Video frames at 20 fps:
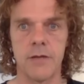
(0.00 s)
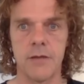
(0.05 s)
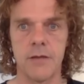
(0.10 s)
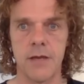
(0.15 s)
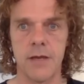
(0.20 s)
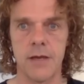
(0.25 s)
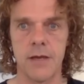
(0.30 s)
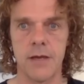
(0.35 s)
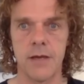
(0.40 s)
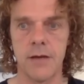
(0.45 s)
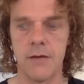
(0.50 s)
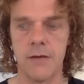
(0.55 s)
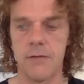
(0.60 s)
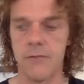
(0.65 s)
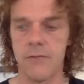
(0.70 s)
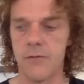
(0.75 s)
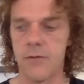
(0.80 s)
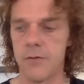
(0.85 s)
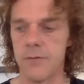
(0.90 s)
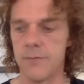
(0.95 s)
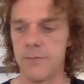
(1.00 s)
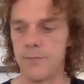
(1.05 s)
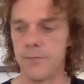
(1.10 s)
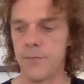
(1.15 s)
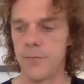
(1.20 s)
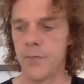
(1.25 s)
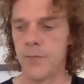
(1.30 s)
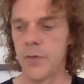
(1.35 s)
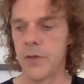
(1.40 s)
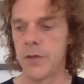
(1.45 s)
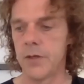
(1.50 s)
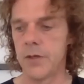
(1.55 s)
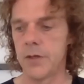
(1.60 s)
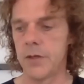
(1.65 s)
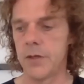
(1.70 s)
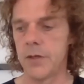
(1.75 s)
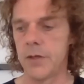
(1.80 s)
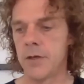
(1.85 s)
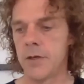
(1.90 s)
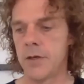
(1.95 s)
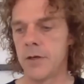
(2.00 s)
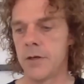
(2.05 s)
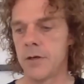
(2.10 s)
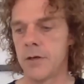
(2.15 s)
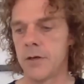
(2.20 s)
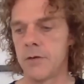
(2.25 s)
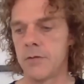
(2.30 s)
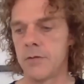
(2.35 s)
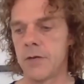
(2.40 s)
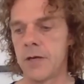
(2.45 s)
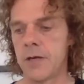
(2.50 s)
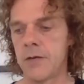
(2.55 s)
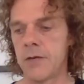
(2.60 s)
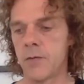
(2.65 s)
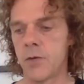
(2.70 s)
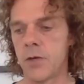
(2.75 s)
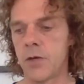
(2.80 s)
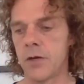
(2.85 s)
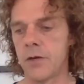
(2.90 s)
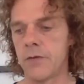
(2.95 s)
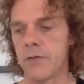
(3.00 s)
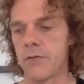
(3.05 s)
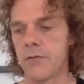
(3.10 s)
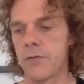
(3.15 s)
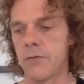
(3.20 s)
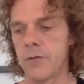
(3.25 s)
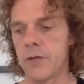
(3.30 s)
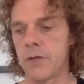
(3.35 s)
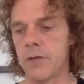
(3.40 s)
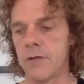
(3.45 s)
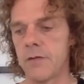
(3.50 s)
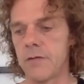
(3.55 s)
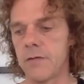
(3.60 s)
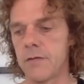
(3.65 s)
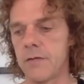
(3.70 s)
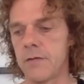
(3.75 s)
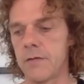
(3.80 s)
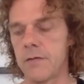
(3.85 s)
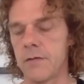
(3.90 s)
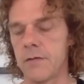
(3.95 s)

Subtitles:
taking over. All right, we're at 2 minutes.